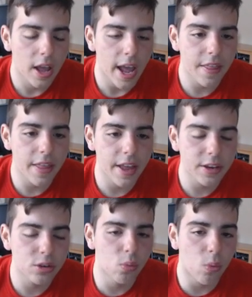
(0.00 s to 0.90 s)
And then
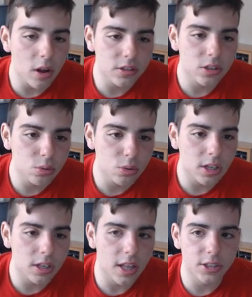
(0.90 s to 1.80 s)
you want to do the
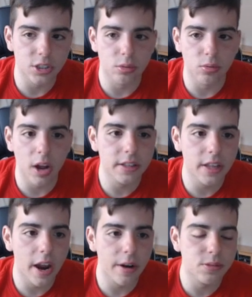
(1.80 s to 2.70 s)
collection. Right
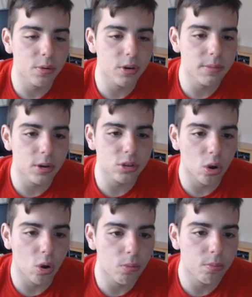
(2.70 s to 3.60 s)
there is pretty much the
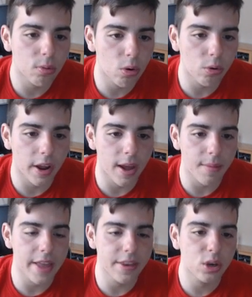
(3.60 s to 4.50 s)
whole program.
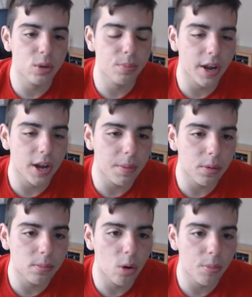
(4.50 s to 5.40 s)
And you can play a couple
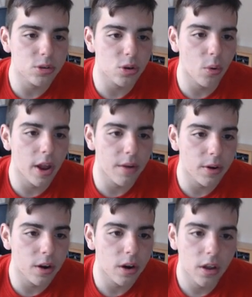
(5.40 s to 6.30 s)
moments or
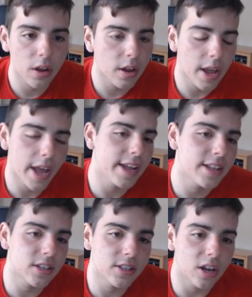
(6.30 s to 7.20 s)
whatever.
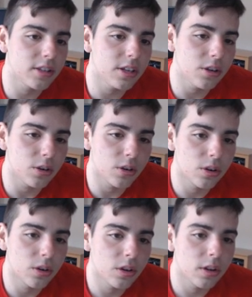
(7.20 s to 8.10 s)
it's a done deal.
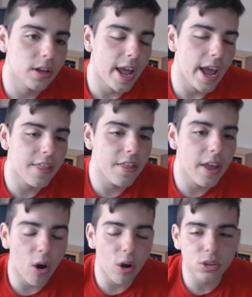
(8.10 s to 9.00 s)
And then they
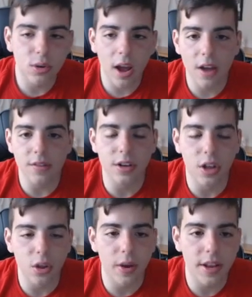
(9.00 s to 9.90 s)
also have
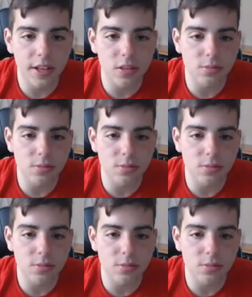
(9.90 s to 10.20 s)
another way to get some